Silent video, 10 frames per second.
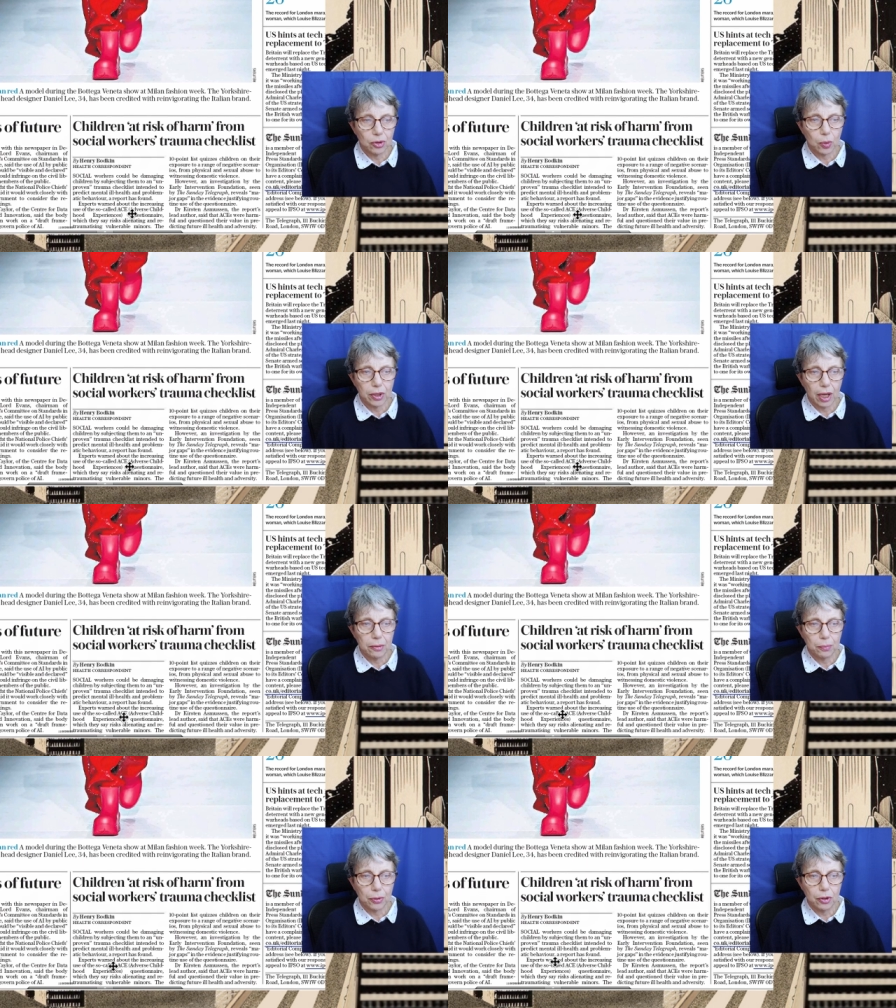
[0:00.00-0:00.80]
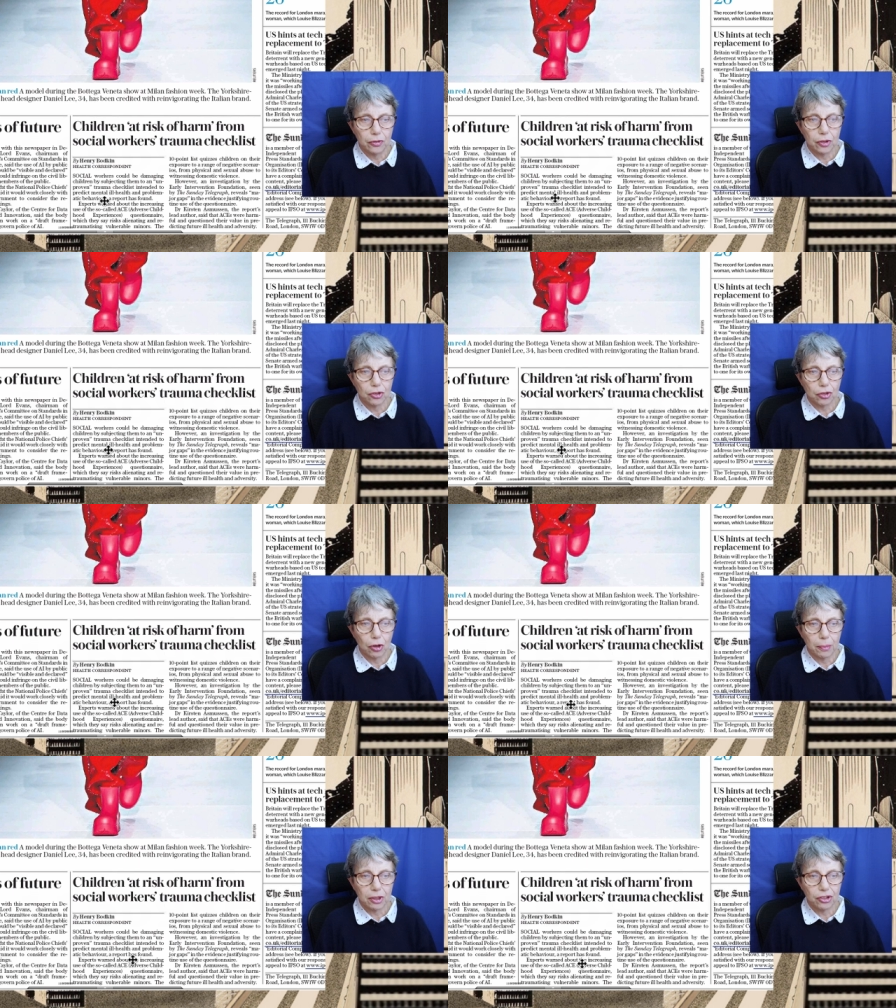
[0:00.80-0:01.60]
to an unproven
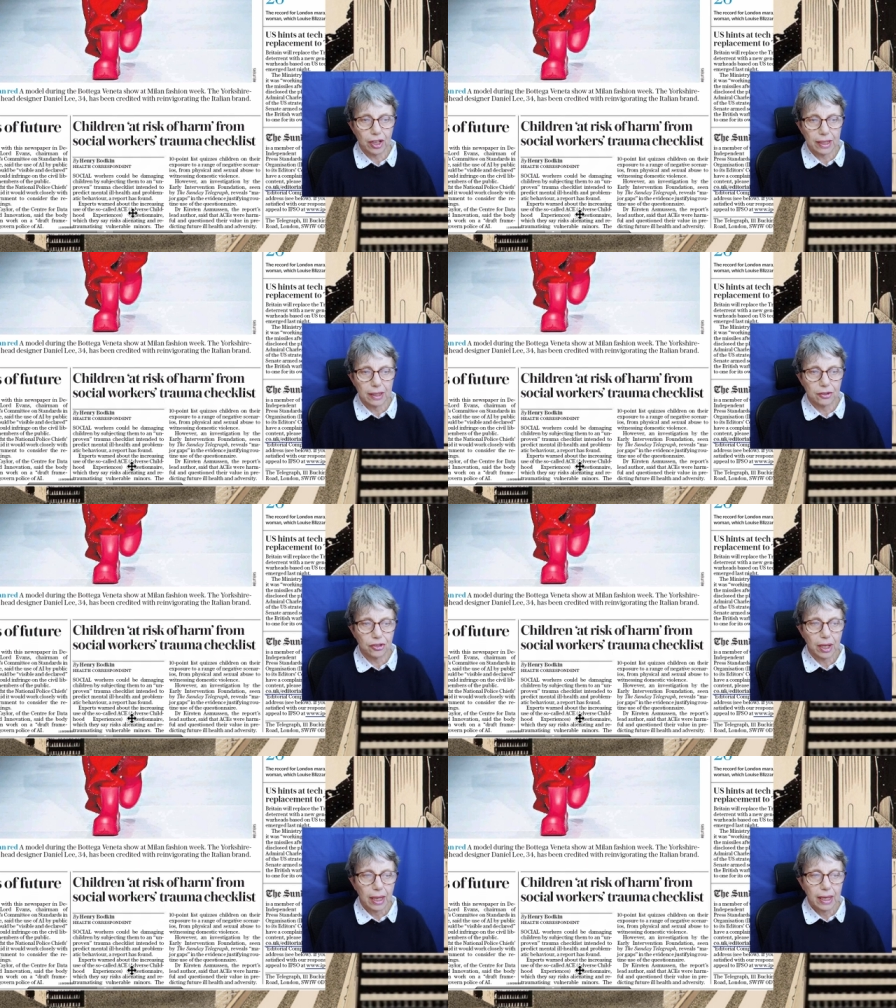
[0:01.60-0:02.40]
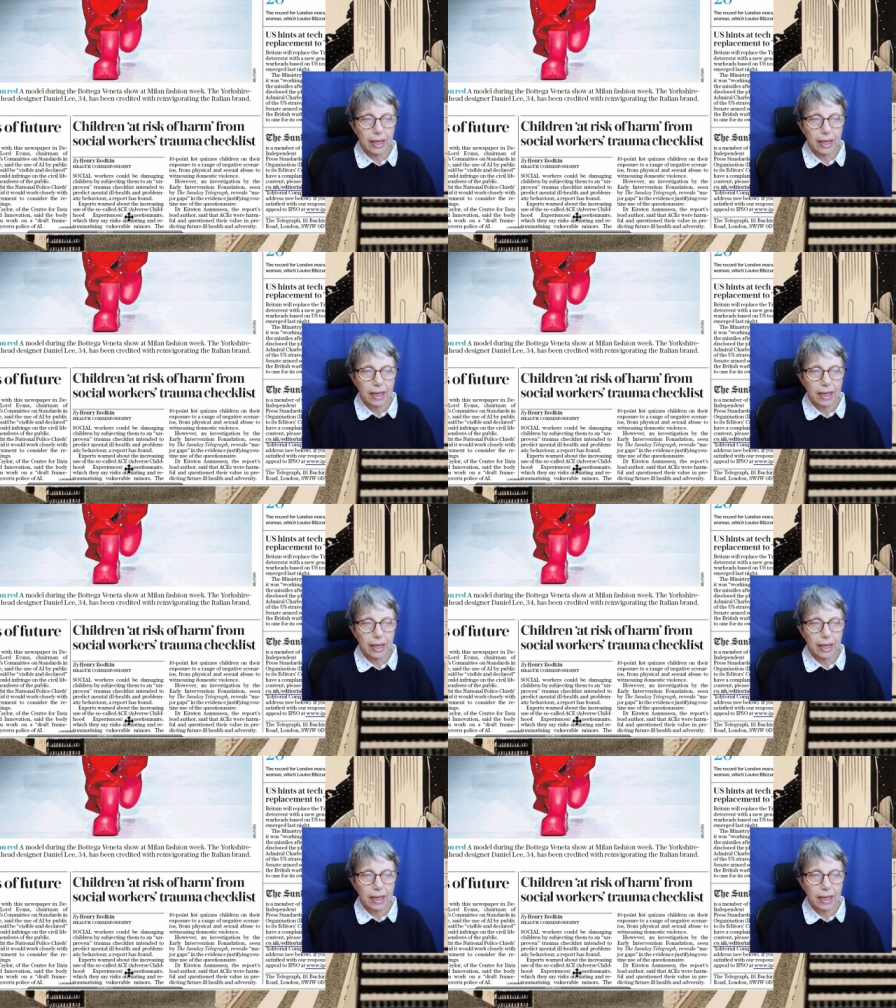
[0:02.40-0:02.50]
trauma checklist